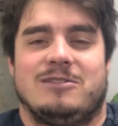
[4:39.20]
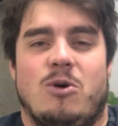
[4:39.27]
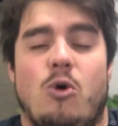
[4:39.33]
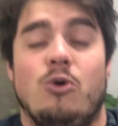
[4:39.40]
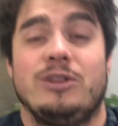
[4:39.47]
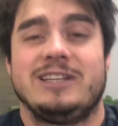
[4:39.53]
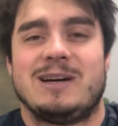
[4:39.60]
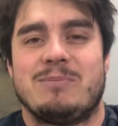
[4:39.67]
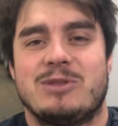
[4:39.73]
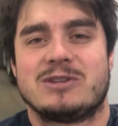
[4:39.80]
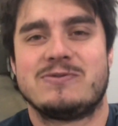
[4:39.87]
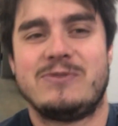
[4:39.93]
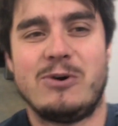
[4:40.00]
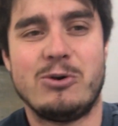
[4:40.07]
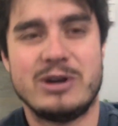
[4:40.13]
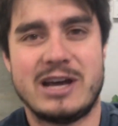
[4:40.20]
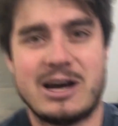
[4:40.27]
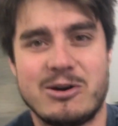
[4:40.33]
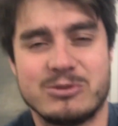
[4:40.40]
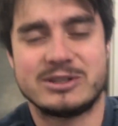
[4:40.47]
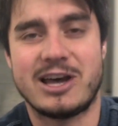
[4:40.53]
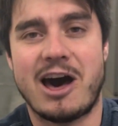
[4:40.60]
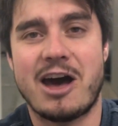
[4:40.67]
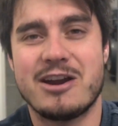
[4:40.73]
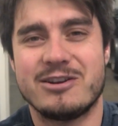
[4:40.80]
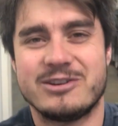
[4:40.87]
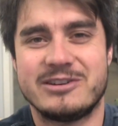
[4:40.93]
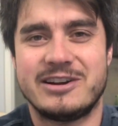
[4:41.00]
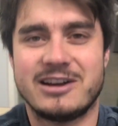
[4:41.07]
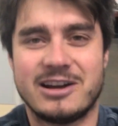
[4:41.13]
holding up this phone, how
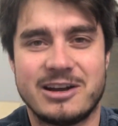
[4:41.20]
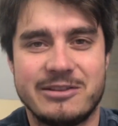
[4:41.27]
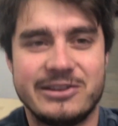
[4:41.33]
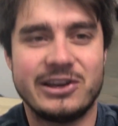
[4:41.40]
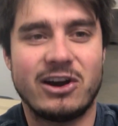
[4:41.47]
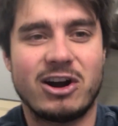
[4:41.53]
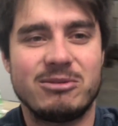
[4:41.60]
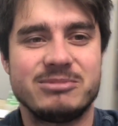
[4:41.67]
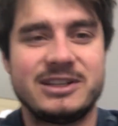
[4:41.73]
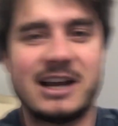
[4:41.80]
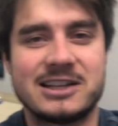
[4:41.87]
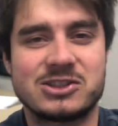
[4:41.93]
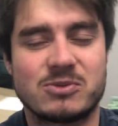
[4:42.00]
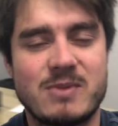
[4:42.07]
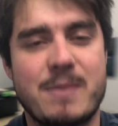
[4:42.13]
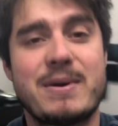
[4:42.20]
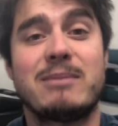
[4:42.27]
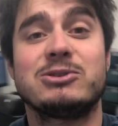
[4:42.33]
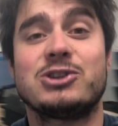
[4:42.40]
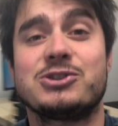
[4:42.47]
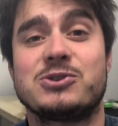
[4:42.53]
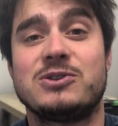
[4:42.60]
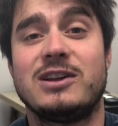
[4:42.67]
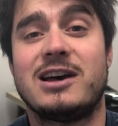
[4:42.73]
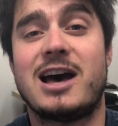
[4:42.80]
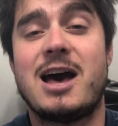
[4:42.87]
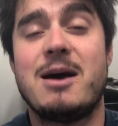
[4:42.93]
tired uh, the arm gets, or maybe I'm just uh,